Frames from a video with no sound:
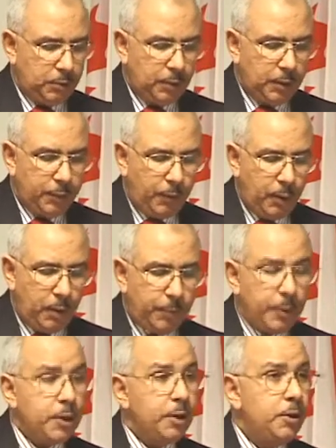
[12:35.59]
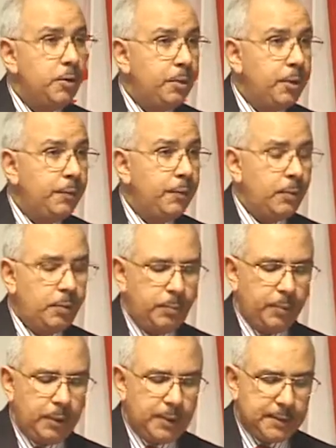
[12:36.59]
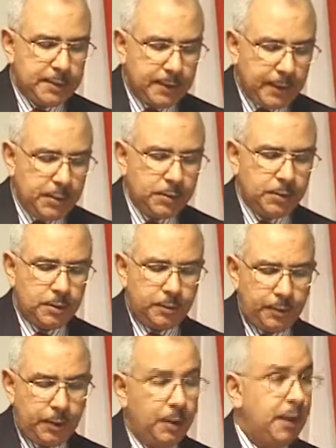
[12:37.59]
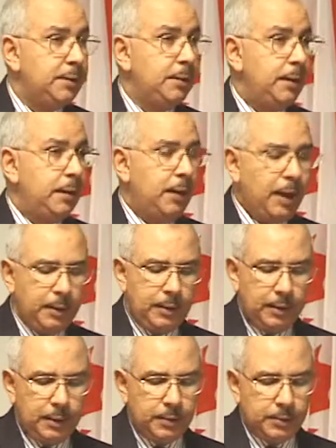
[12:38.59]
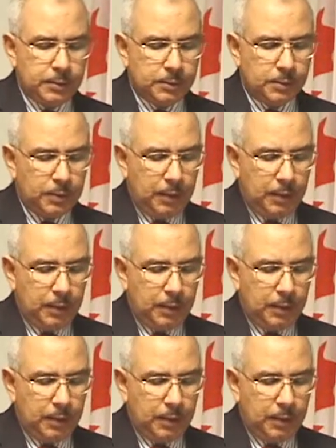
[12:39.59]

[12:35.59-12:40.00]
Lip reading: to develop uniform international regulatory guidelines,